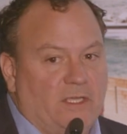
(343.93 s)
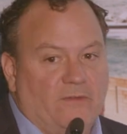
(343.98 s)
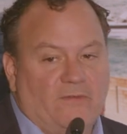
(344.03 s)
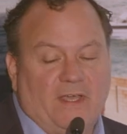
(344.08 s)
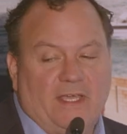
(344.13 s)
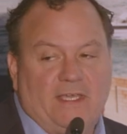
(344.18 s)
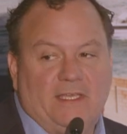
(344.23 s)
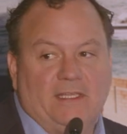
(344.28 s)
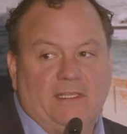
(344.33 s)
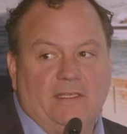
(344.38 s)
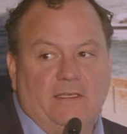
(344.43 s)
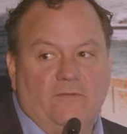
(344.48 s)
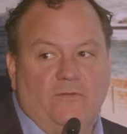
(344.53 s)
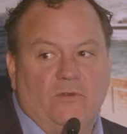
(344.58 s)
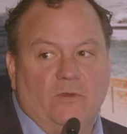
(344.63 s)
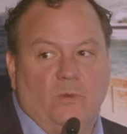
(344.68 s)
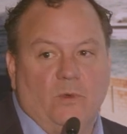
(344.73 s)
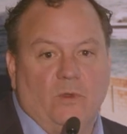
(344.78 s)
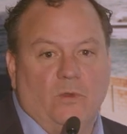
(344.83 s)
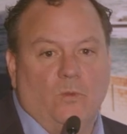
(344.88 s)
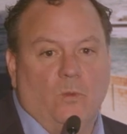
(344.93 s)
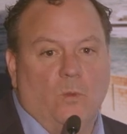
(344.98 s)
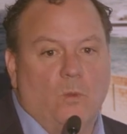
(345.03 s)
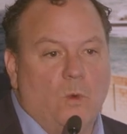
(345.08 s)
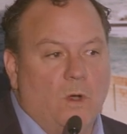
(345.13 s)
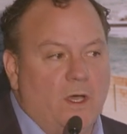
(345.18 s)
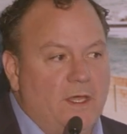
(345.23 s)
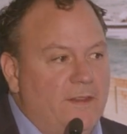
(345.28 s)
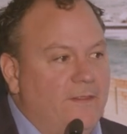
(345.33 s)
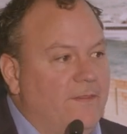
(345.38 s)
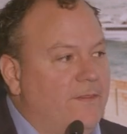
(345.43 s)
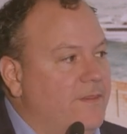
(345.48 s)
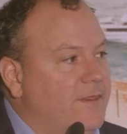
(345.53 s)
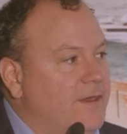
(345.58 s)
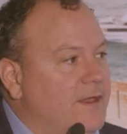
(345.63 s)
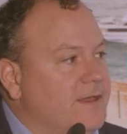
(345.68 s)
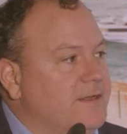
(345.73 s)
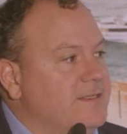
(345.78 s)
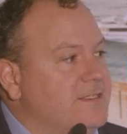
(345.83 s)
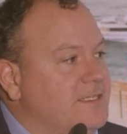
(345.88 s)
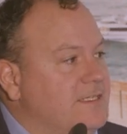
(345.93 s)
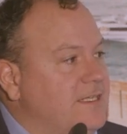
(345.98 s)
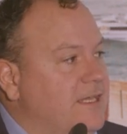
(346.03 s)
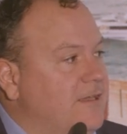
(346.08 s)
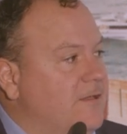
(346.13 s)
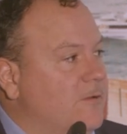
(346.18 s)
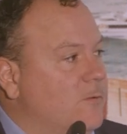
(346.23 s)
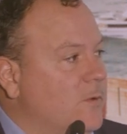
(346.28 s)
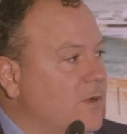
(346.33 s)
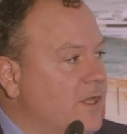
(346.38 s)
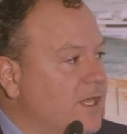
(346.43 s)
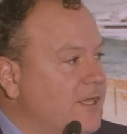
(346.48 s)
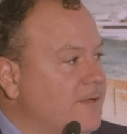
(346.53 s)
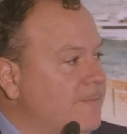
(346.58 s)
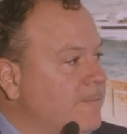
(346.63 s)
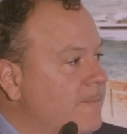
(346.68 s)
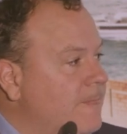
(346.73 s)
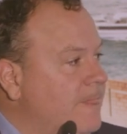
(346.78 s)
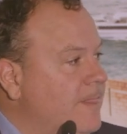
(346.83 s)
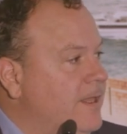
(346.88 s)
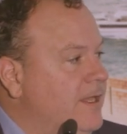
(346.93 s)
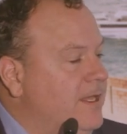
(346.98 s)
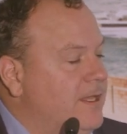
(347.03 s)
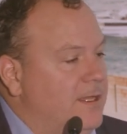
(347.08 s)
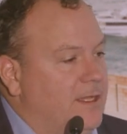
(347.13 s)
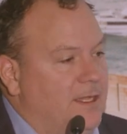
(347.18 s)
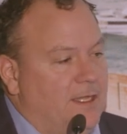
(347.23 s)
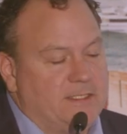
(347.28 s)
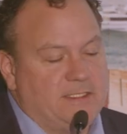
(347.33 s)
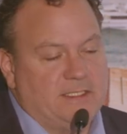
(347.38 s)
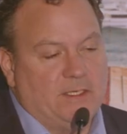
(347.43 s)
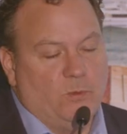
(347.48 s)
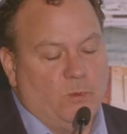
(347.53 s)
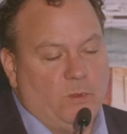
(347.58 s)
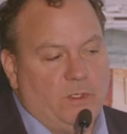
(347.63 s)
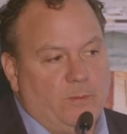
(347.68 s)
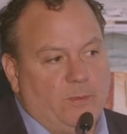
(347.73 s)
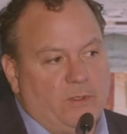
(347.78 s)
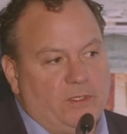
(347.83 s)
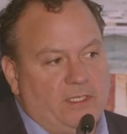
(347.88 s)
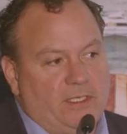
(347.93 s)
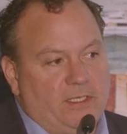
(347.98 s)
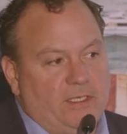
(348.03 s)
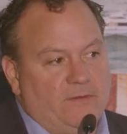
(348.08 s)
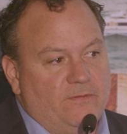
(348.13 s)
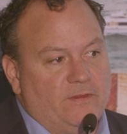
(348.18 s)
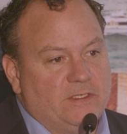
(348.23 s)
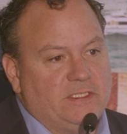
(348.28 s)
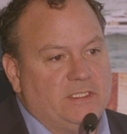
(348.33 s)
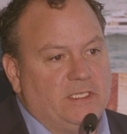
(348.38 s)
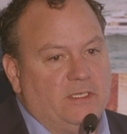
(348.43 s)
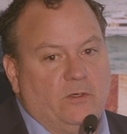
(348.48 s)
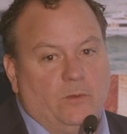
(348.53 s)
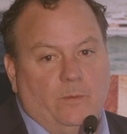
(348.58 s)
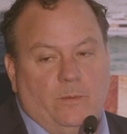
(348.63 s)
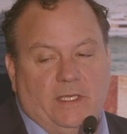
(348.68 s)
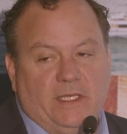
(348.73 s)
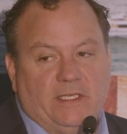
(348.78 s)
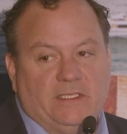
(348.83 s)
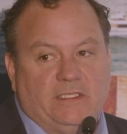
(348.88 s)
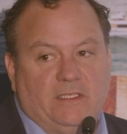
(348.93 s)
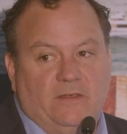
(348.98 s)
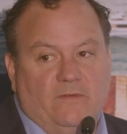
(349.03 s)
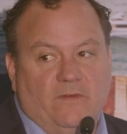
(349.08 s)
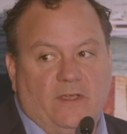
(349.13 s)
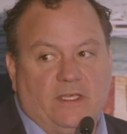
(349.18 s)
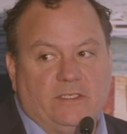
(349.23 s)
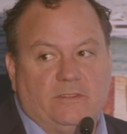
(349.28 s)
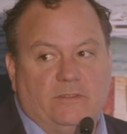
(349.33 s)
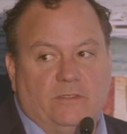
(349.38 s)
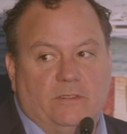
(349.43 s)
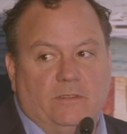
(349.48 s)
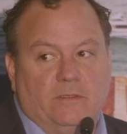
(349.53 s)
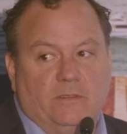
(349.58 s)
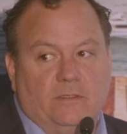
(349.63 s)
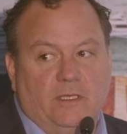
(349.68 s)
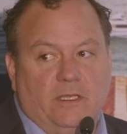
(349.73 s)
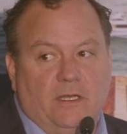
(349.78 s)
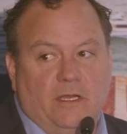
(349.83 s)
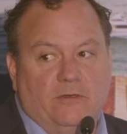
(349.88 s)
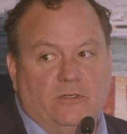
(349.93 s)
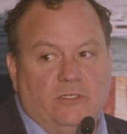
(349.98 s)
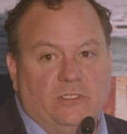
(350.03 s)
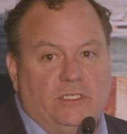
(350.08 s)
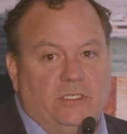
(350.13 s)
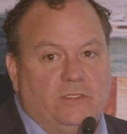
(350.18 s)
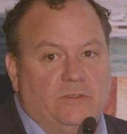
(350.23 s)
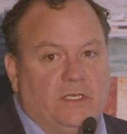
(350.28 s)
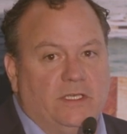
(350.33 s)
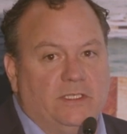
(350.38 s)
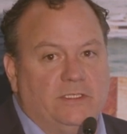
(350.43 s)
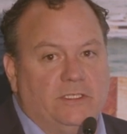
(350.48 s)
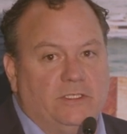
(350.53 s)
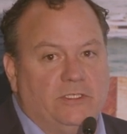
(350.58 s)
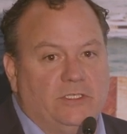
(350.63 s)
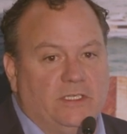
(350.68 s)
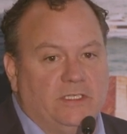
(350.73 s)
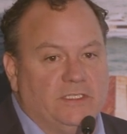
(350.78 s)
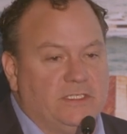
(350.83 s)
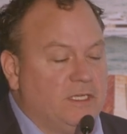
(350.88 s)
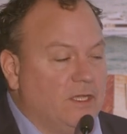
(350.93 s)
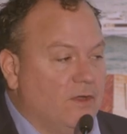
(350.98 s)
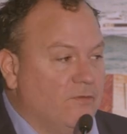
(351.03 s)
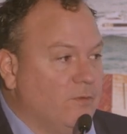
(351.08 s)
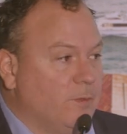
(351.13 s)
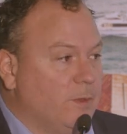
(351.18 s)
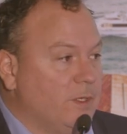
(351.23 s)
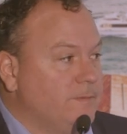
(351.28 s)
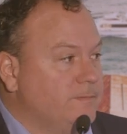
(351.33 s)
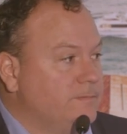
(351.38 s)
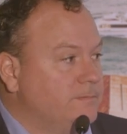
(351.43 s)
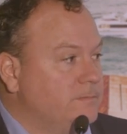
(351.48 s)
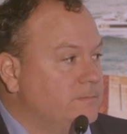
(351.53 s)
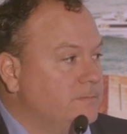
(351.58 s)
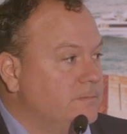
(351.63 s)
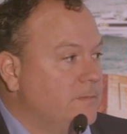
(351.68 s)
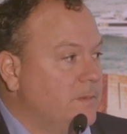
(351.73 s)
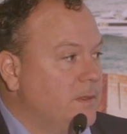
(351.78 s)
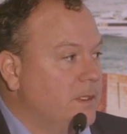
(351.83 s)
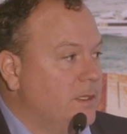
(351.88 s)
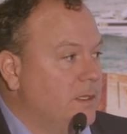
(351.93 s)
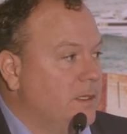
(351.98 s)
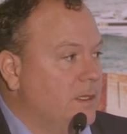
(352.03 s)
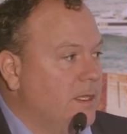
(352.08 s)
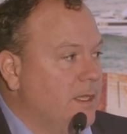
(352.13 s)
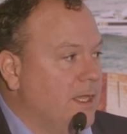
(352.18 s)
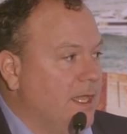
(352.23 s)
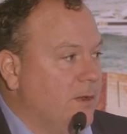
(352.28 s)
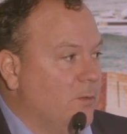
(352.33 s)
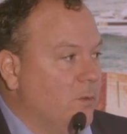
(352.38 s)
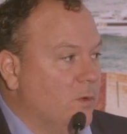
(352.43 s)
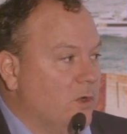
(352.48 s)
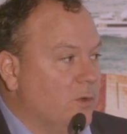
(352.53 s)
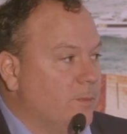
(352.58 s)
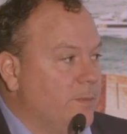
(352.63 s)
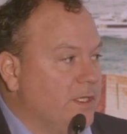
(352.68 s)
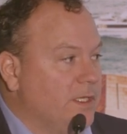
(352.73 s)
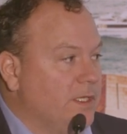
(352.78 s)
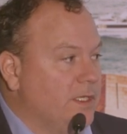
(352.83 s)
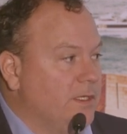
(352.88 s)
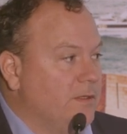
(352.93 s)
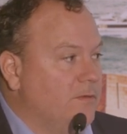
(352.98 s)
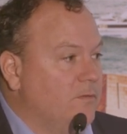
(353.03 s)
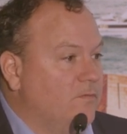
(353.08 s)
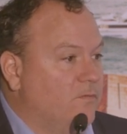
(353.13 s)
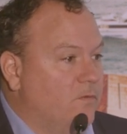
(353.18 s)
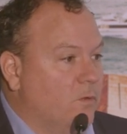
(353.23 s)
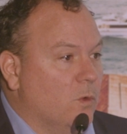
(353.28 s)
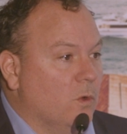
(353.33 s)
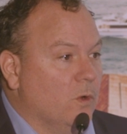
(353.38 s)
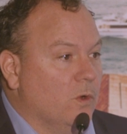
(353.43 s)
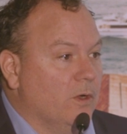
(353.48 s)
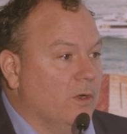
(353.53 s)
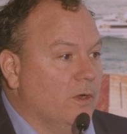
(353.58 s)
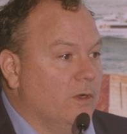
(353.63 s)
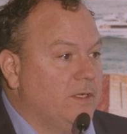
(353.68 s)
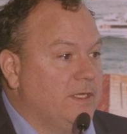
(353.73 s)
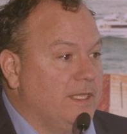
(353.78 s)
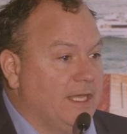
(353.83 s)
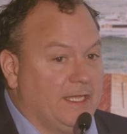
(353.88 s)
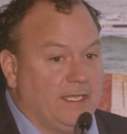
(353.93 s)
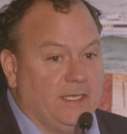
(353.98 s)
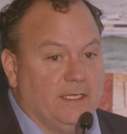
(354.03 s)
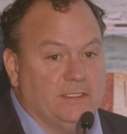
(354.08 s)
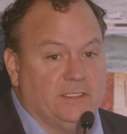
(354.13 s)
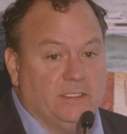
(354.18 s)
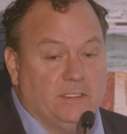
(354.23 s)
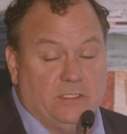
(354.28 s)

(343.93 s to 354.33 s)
If I could leave you with one thought to take away, is that we believe the single biggest investor in energy transition is the government and will be for decades.